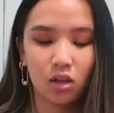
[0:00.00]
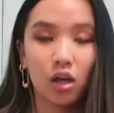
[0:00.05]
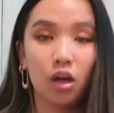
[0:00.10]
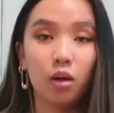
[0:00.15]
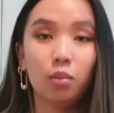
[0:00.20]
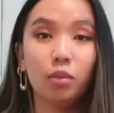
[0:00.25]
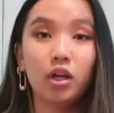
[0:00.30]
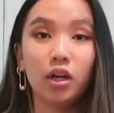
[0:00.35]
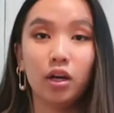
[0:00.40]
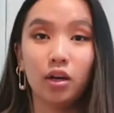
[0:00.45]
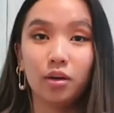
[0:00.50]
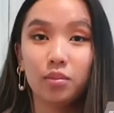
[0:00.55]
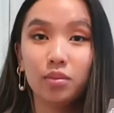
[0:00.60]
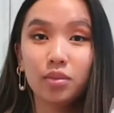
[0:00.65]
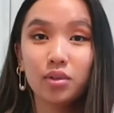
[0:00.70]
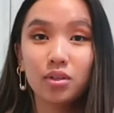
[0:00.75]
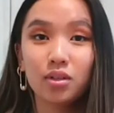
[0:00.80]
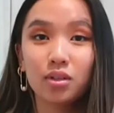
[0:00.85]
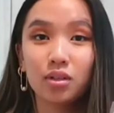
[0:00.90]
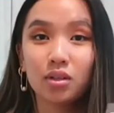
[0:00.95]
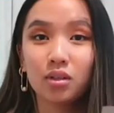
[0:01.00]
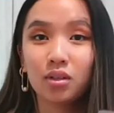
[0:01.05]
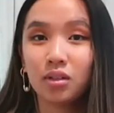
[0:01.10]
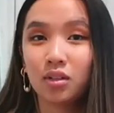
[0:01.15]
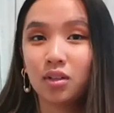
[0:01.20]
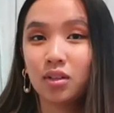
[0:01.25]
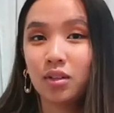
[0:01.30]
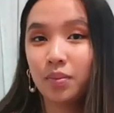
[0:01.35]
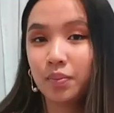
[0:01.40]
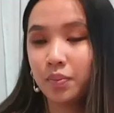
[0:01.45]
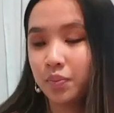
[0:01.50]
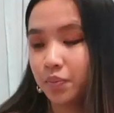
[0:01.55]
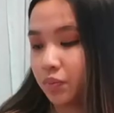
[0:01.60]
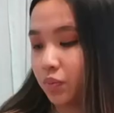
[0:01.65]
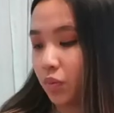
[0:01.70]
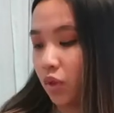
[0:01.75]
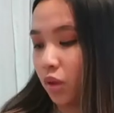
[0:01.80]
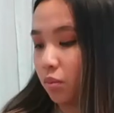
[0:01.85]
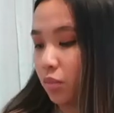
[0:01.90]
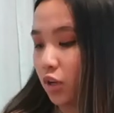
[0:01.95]
M&Ms
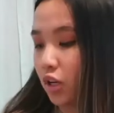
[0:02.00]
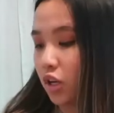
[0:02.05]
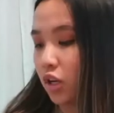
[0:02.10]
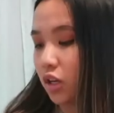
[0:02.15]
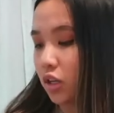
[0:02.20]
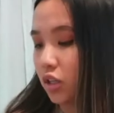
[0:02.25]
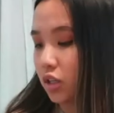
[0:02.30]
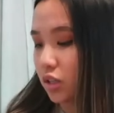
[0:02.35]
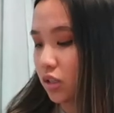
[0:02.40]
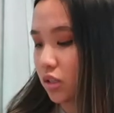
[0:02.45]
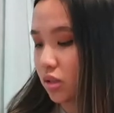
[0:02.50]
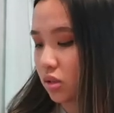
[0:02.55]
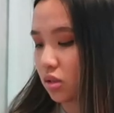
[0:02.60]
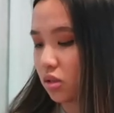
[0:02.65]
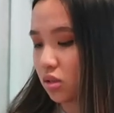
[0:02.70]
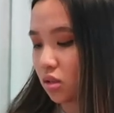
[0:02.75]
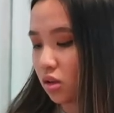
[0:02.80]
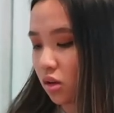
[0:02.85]
because